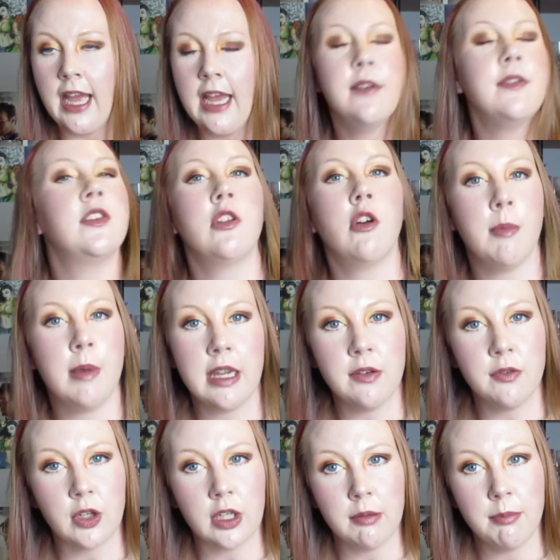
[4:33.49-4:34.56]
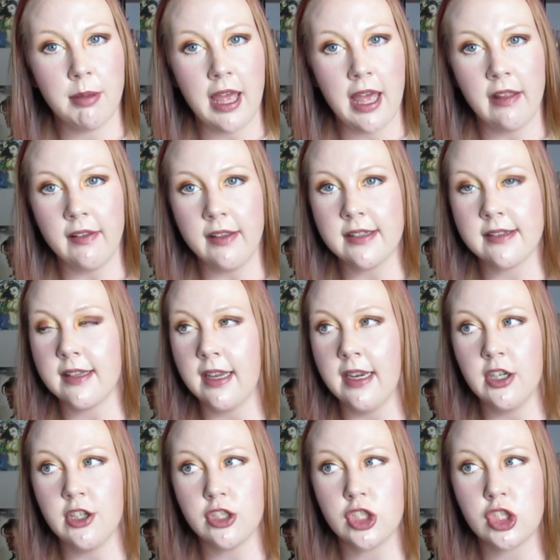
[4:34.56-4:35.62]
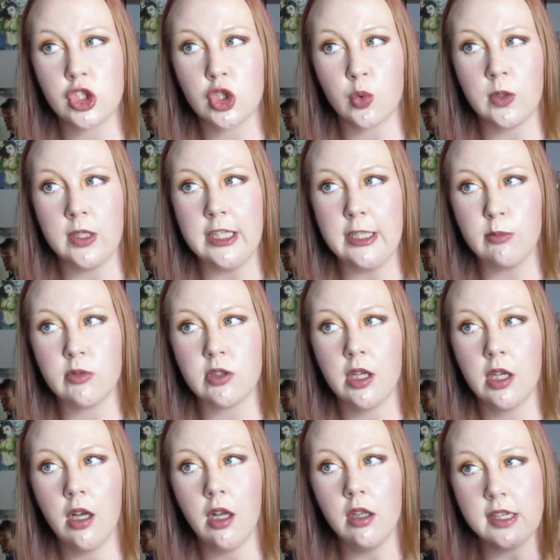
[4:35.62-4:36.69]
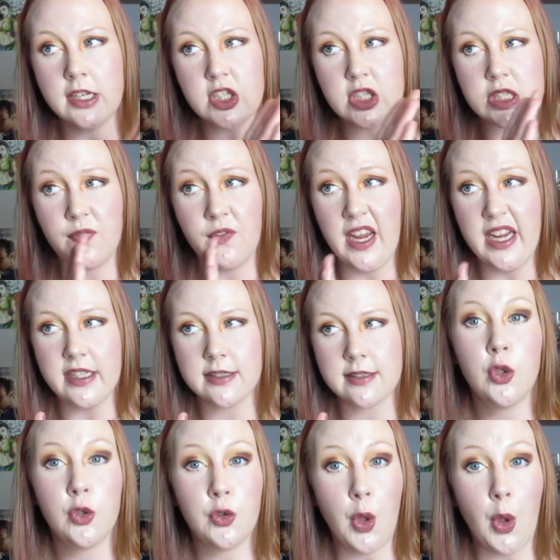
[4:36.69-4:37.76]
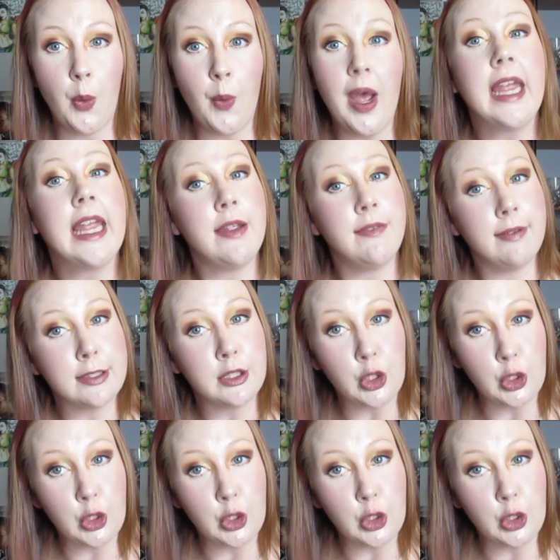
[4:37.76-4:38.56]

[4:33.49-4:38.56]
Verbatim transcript: I have so many freaking palettes and it just screamed Alicia's face. So I gave that to